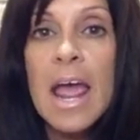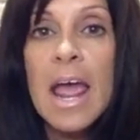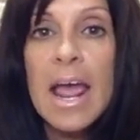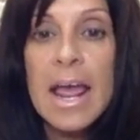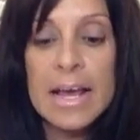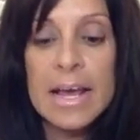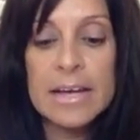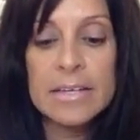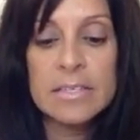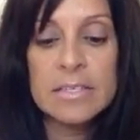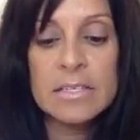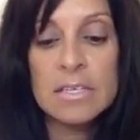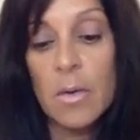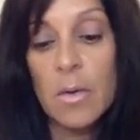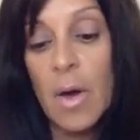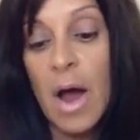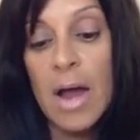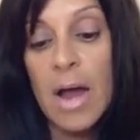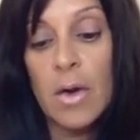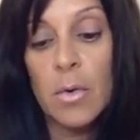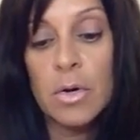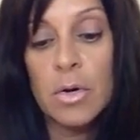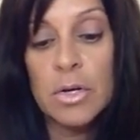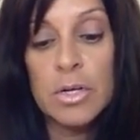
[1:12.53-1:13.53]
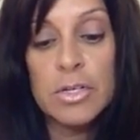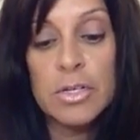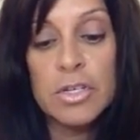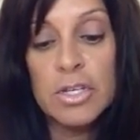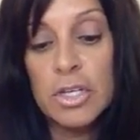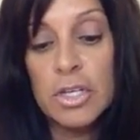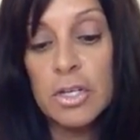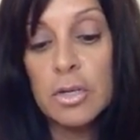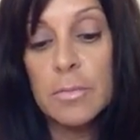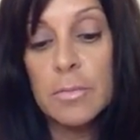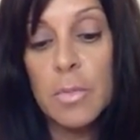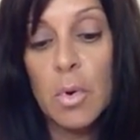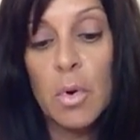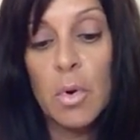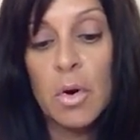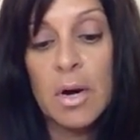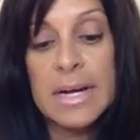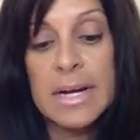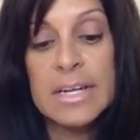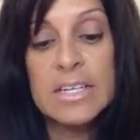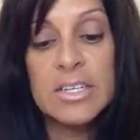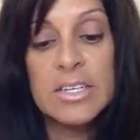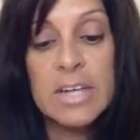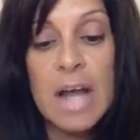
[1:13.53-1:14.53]
And so I ordered two more
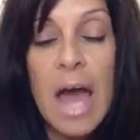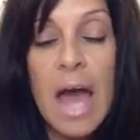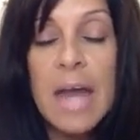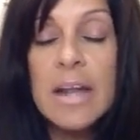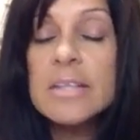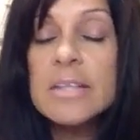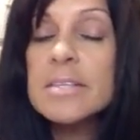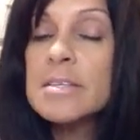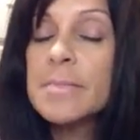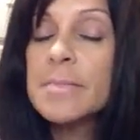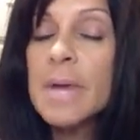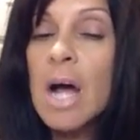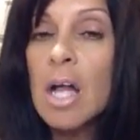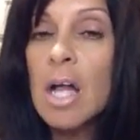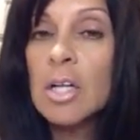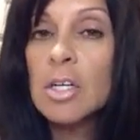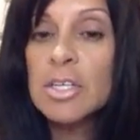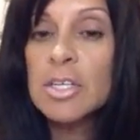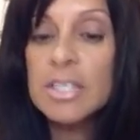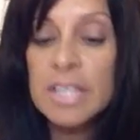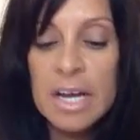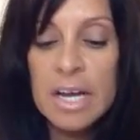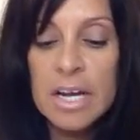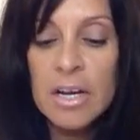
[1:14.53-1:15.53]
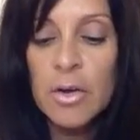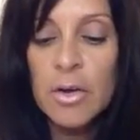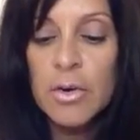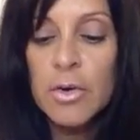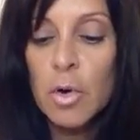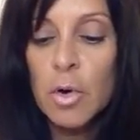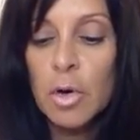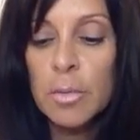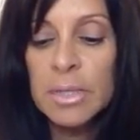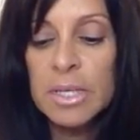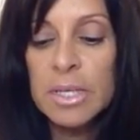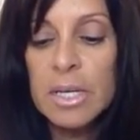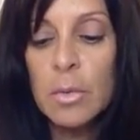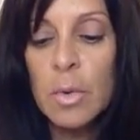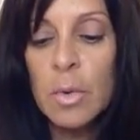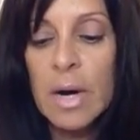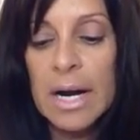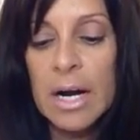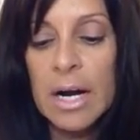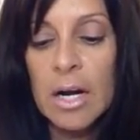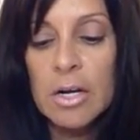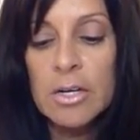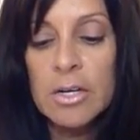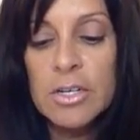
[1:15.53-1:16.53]
in kind of some colors that I don't normally
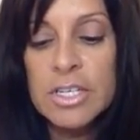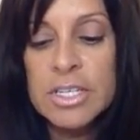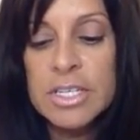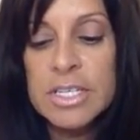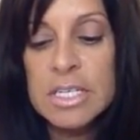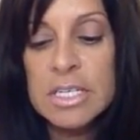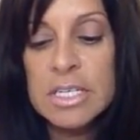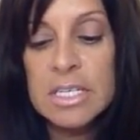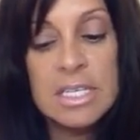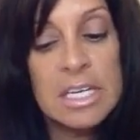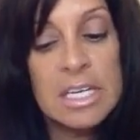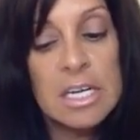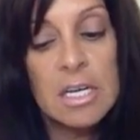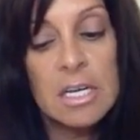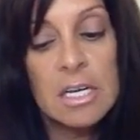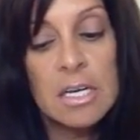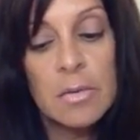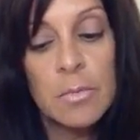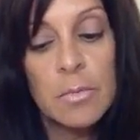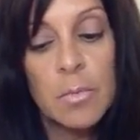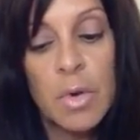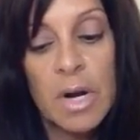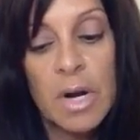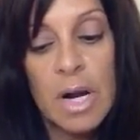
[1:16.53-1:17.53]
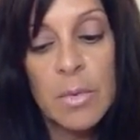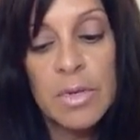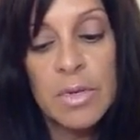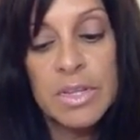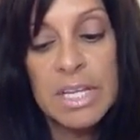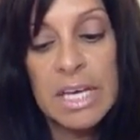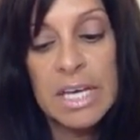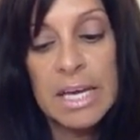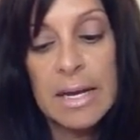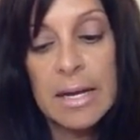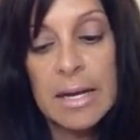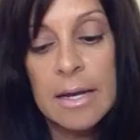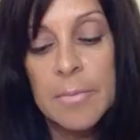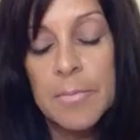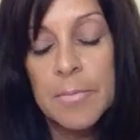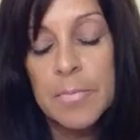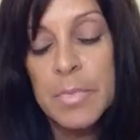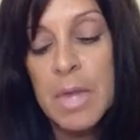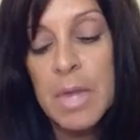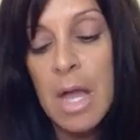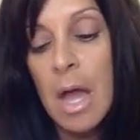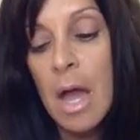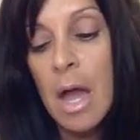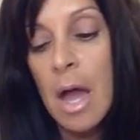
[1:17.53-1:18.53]
wear, just to see what I would think.
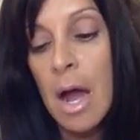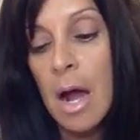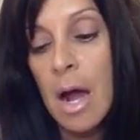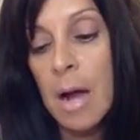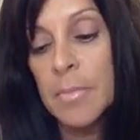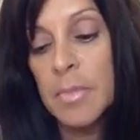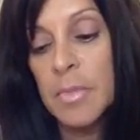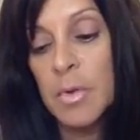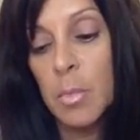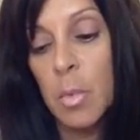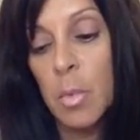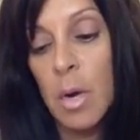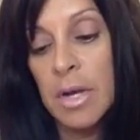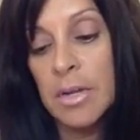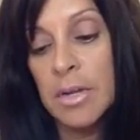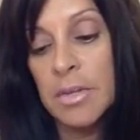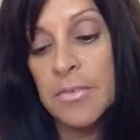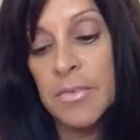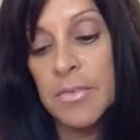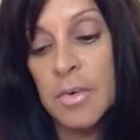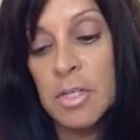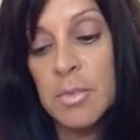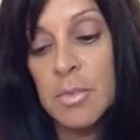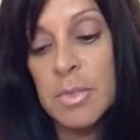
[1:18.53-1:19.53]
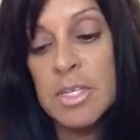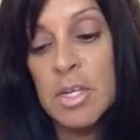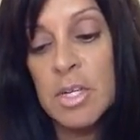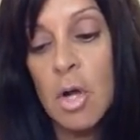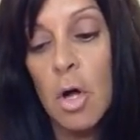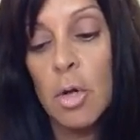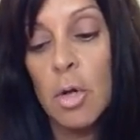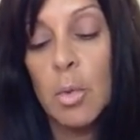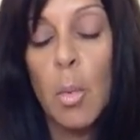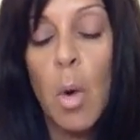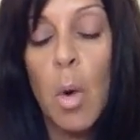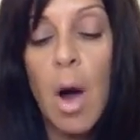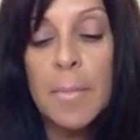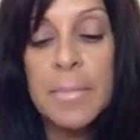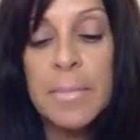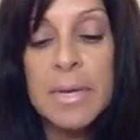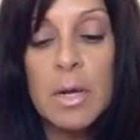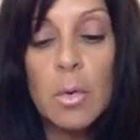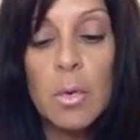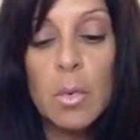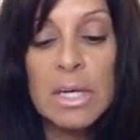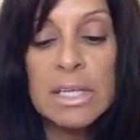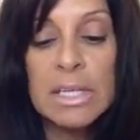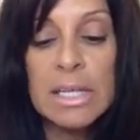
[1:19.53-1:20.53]
Um, the one, the first one's called
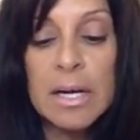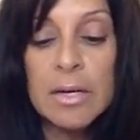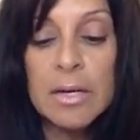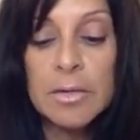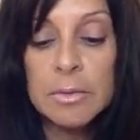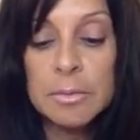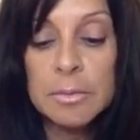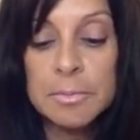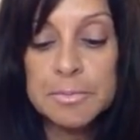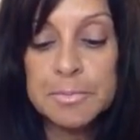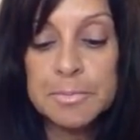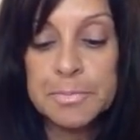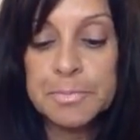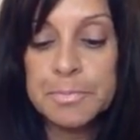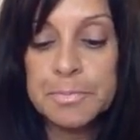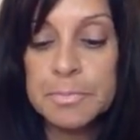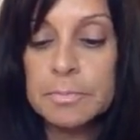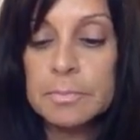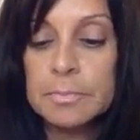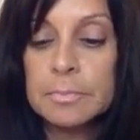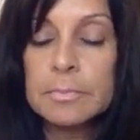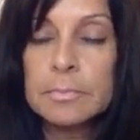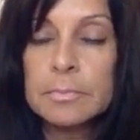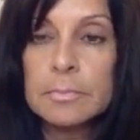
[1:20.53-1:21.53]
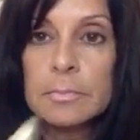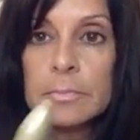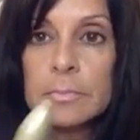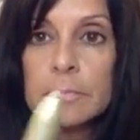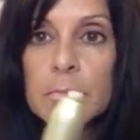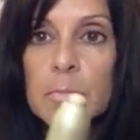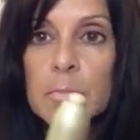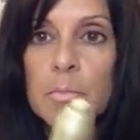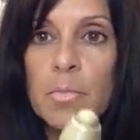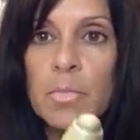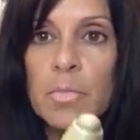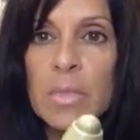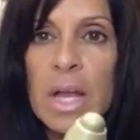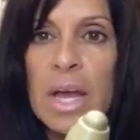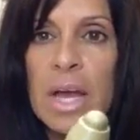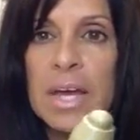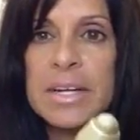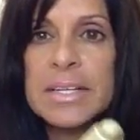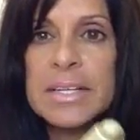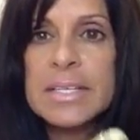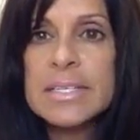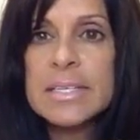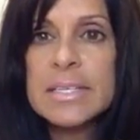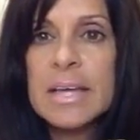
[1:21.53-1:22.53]
Wapping Willow,
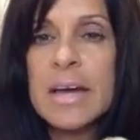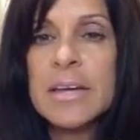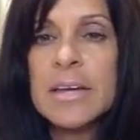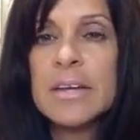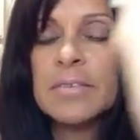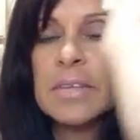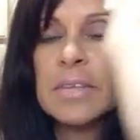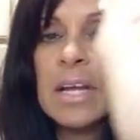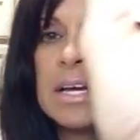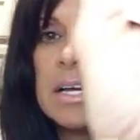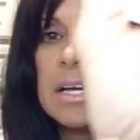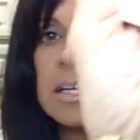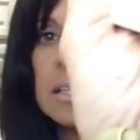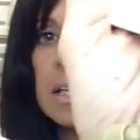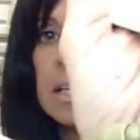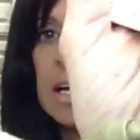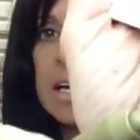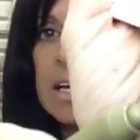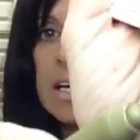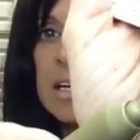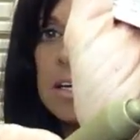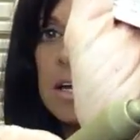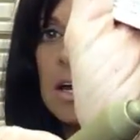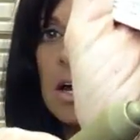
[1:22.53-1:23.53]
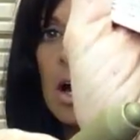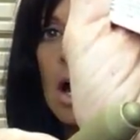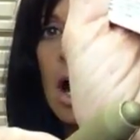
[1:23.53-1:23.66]
and it's kind of like a light